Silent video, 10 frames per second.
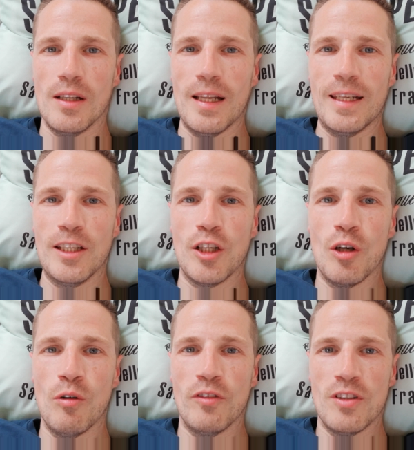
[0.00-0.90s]
and letting
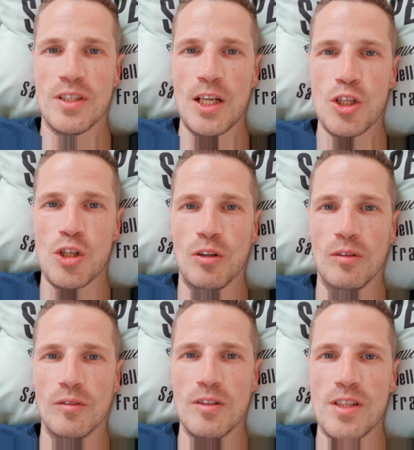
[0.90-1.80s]
go of the tension.
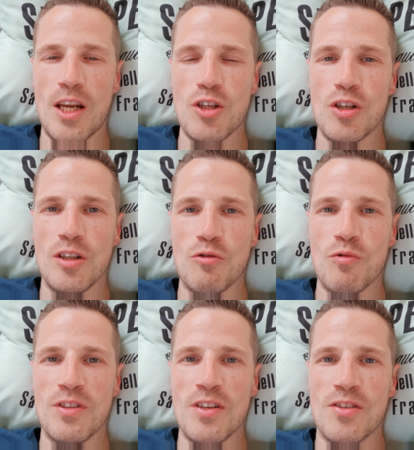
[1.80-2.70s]
The tension is
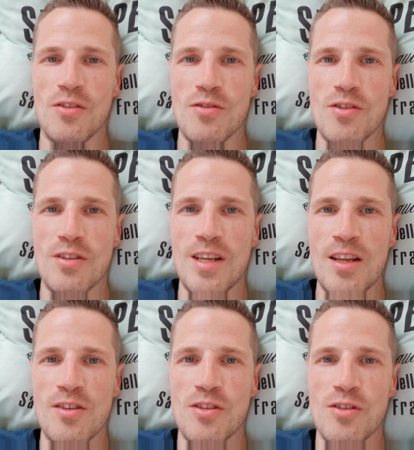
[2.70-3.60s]
resistance. The
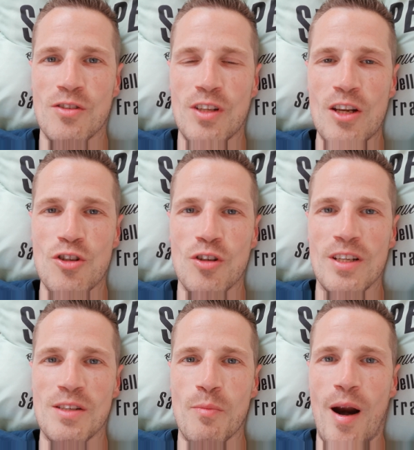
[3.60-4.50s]
tension
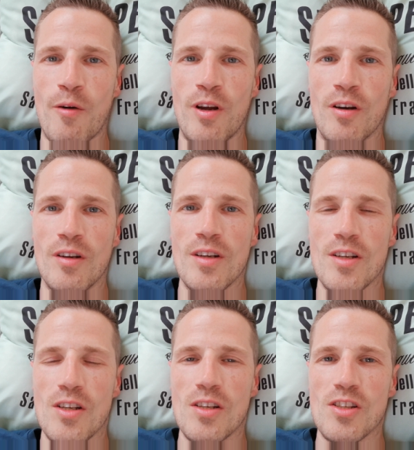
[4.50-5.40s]
is a barrier.
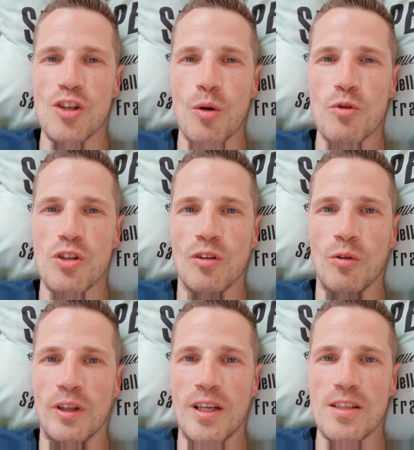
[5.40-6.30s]
It's an
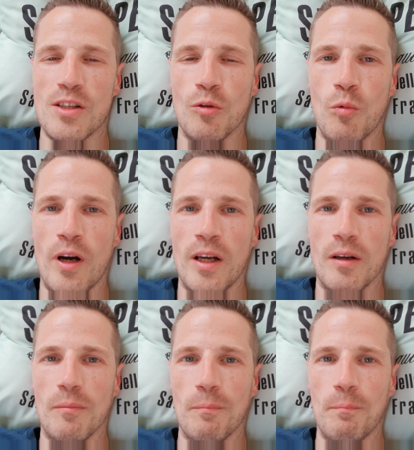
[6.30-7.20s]
obstacle. It gets in the way.
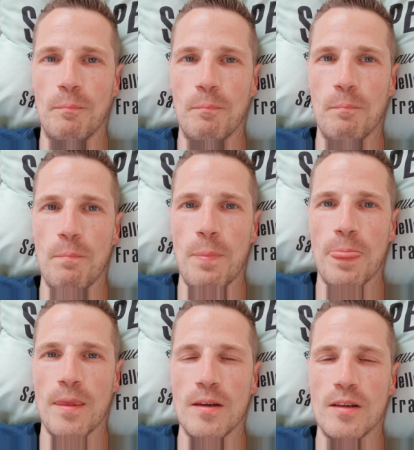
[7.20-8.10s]

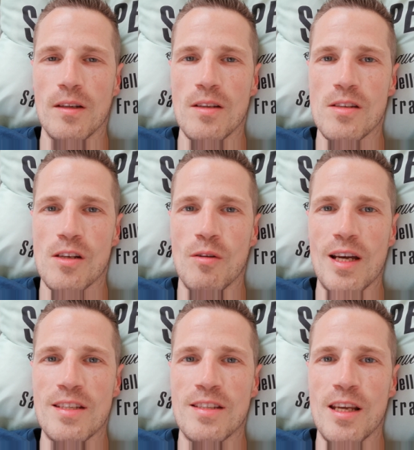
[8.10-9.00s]
And so,
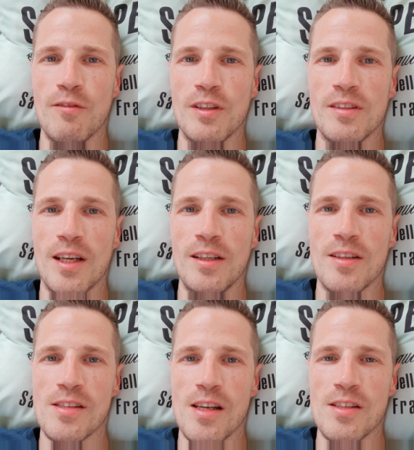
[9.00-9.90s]
as David Dada
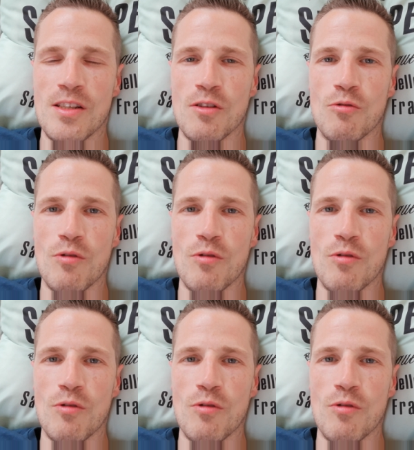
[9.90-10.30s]
says, he's